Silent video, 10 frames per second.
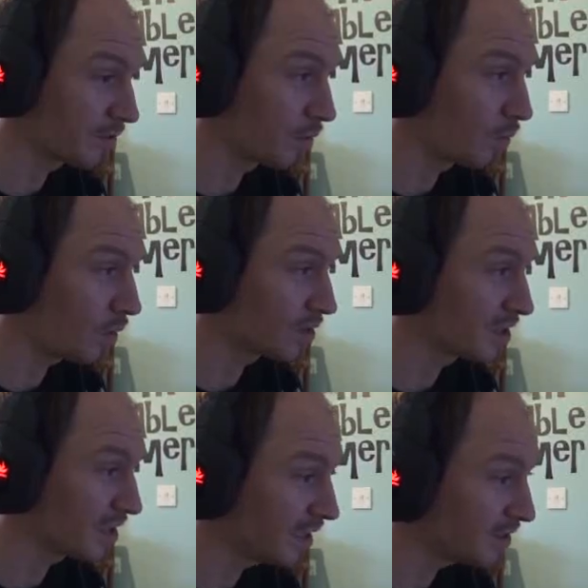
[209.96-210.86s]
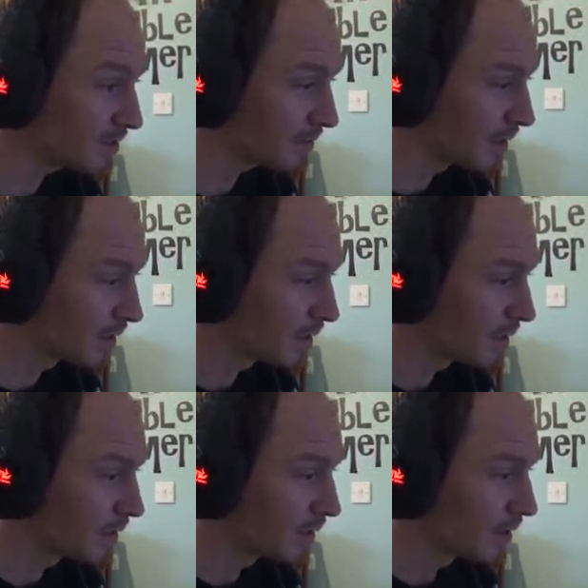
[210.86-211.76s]
for what it is.
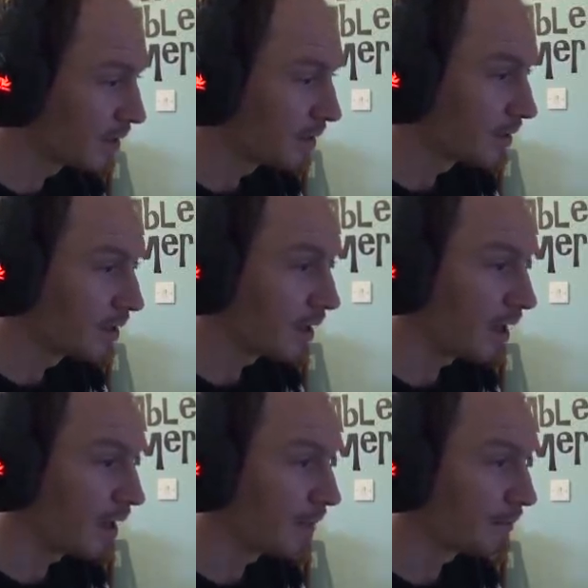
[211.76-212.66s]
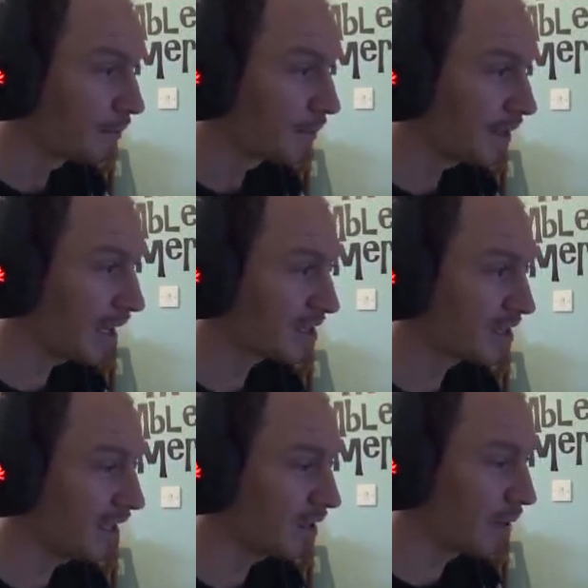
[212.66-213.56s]
But yes,
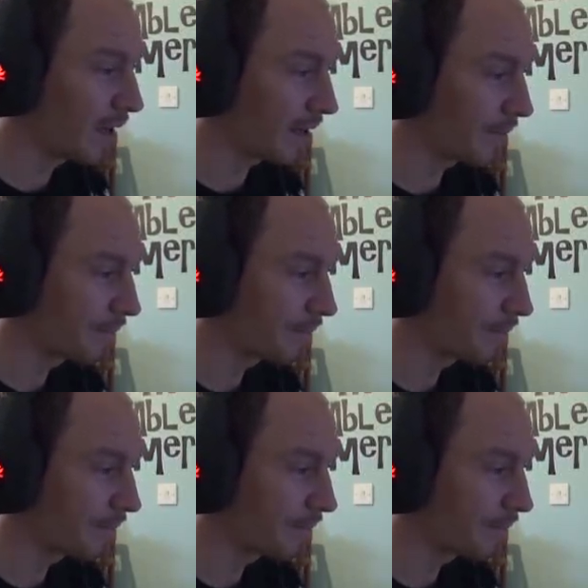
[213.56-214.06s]
either way,